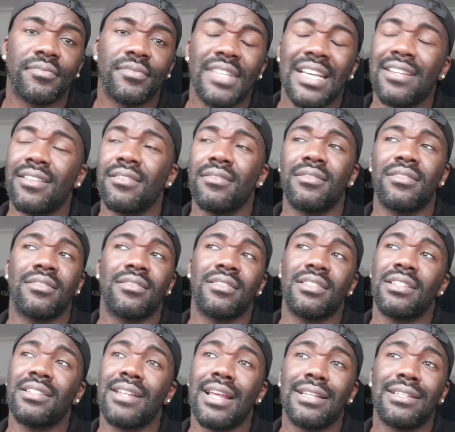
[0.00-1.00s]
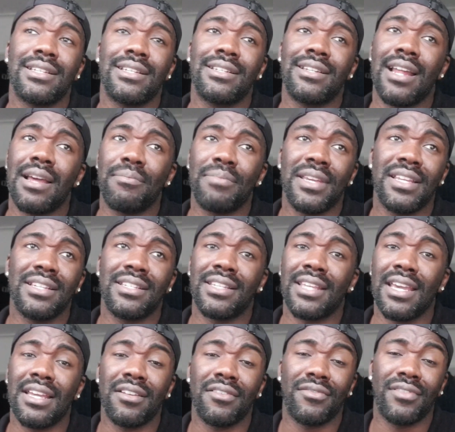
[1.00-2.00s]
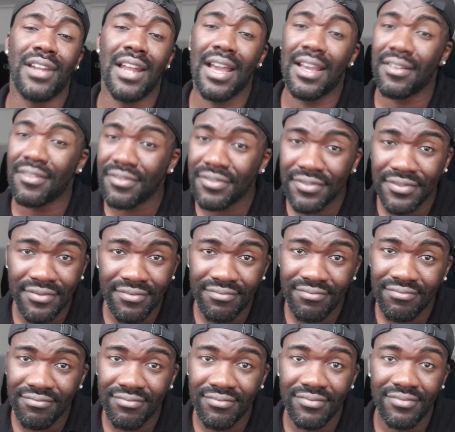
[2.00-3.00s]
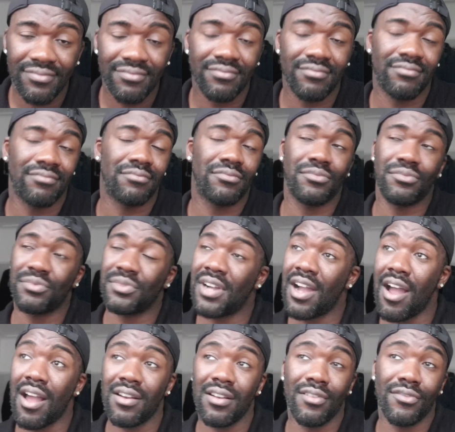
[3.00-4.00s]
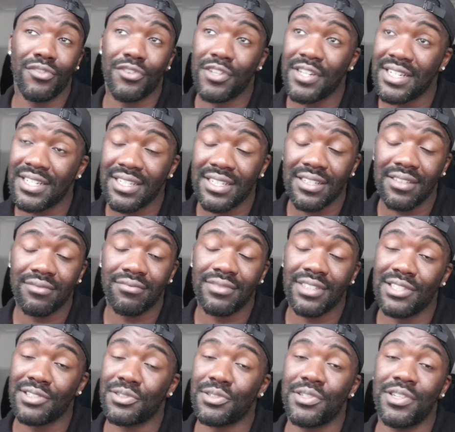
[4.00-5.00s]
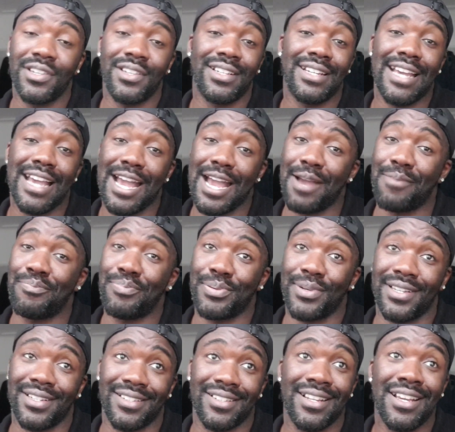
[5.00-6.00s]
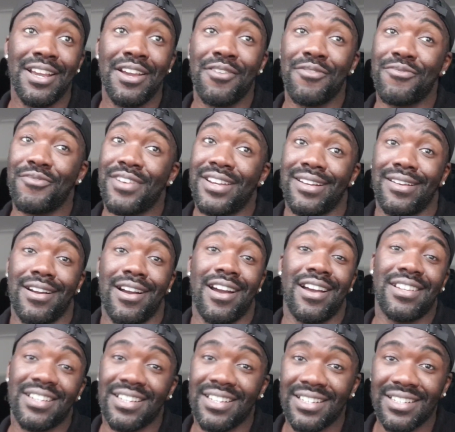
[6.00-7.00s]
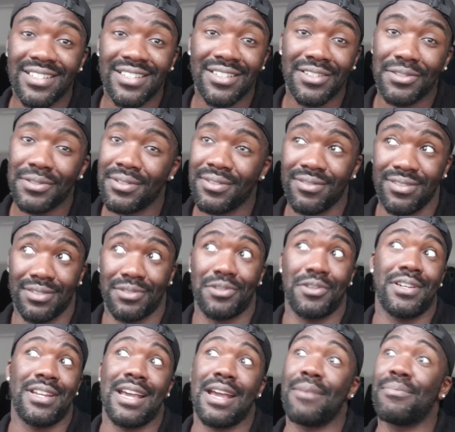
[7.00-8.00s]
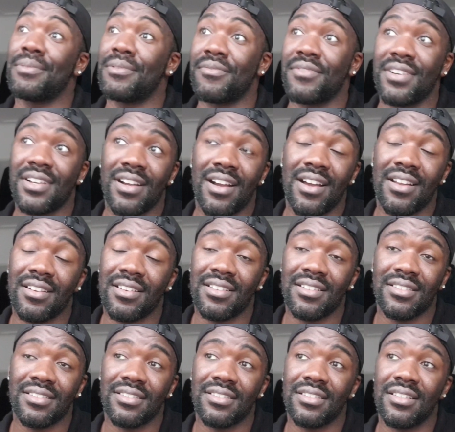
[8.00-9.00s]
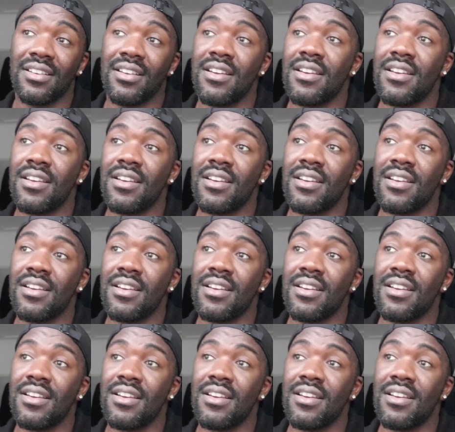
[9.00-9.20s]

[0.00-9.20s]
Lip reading: That's just like being scared of life. Can't avoid it. It's gonna happen regardless. It's gonna happen regardless.